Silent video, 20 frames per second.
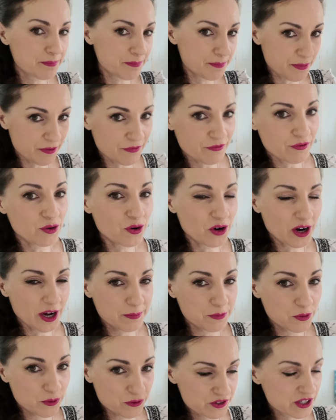before I
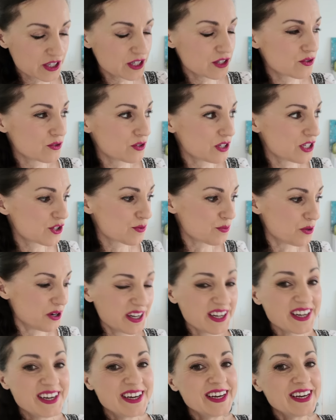moved into this
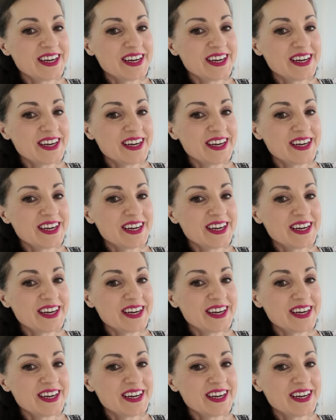one,